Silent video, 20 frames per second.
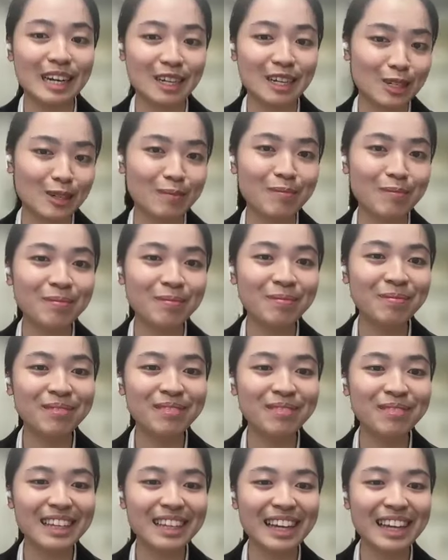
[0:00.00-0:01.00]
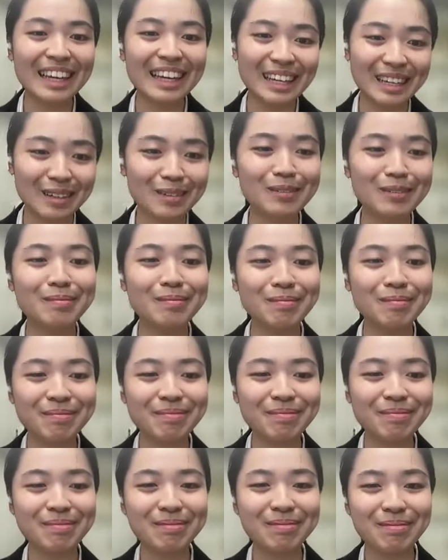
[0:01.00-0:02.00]
today's section. Thank you.
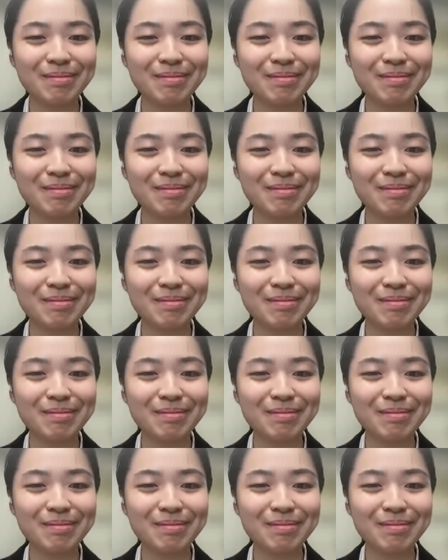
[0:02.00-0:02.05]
